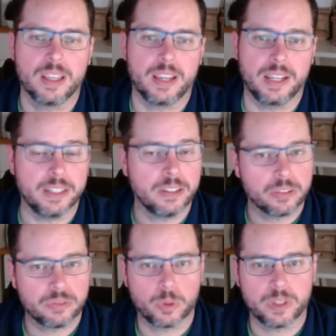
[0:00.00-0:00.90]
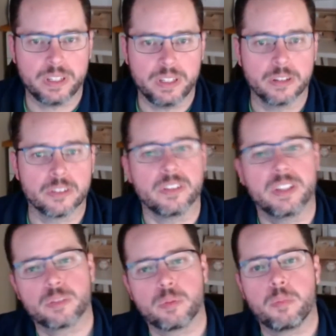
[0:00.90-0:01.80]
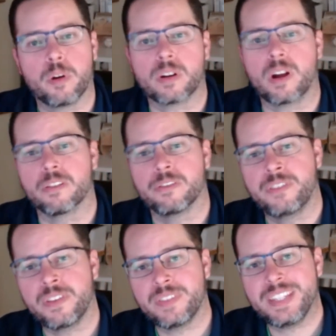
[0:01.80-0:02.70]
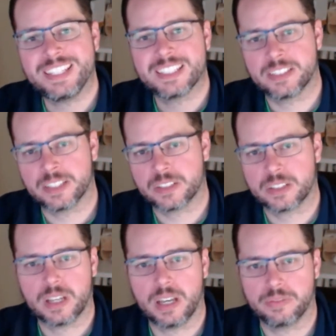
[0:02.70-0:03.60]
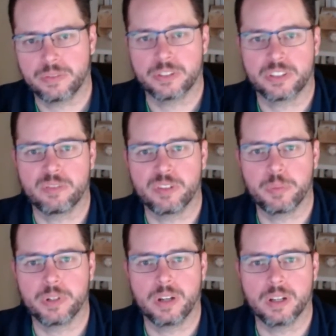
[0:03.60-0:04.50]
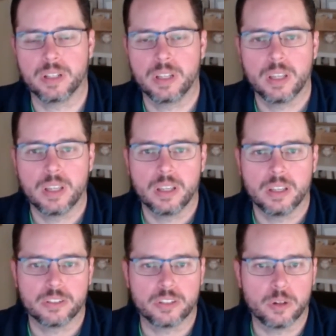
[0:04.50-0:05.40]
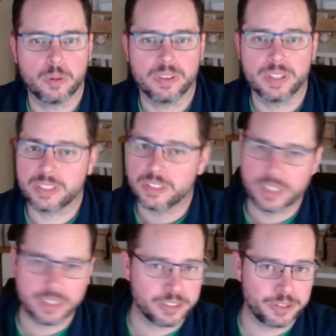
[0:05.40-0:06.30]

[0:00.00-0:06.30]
And in those 48 years, this will mark our 56th conference that we put on. So this is nothing new